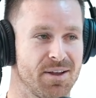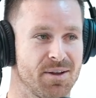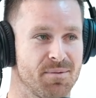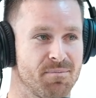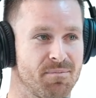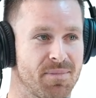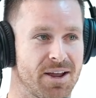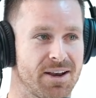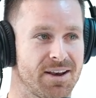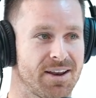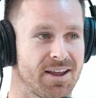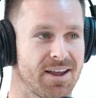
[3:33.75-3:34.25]

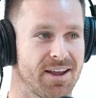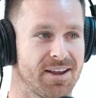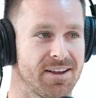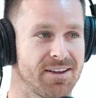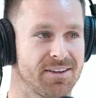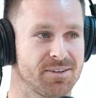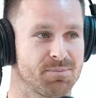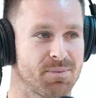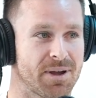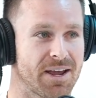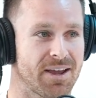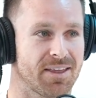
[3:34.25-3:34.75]

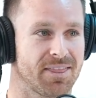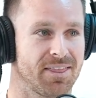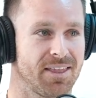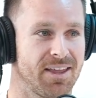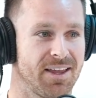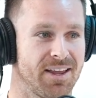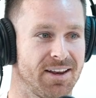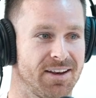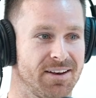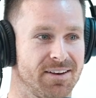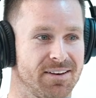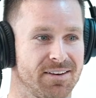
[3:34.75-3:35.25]
Mondays back
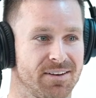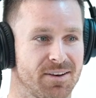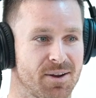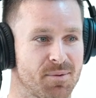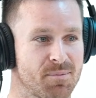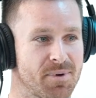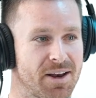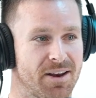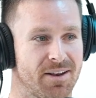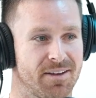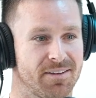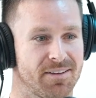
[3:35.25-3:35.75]
then, no
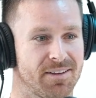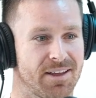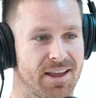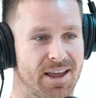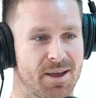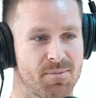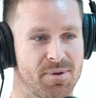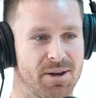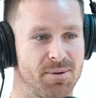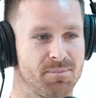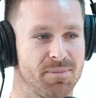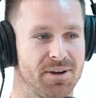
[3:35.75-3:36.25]
matter
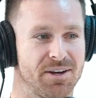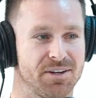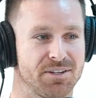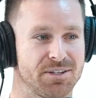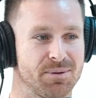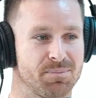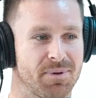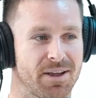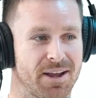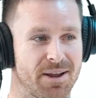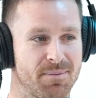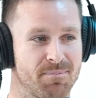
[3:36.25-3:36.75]
how many minutes
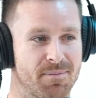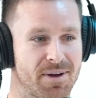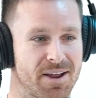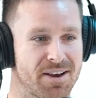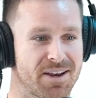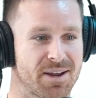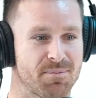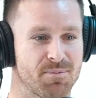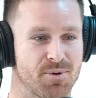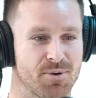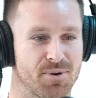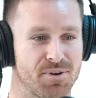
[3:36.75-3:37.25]
you played,
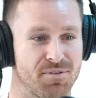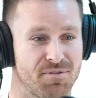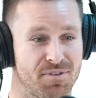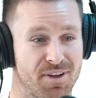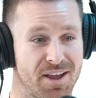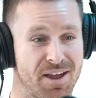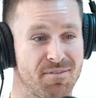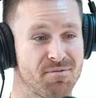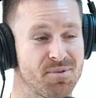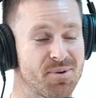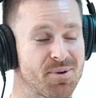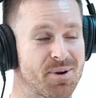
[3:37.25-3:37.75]
Monday morning for
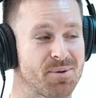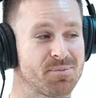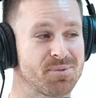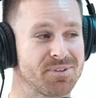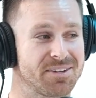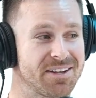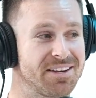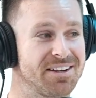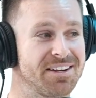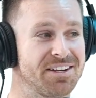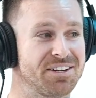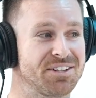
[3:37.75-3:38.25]
everyone
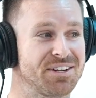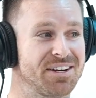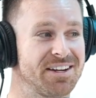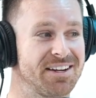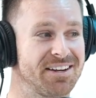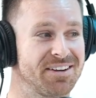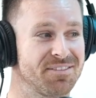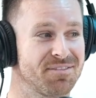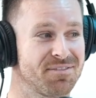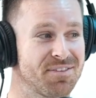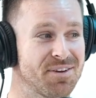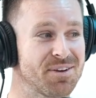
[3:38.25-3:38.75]
was
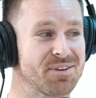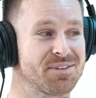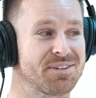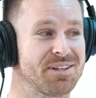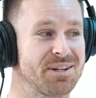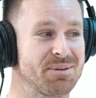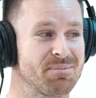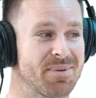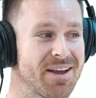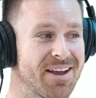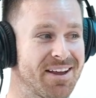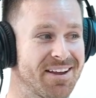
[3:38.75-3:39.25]
conditioning, first
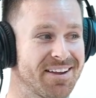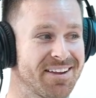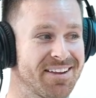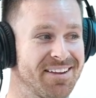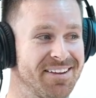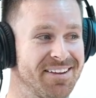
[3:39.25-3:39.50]
thing back.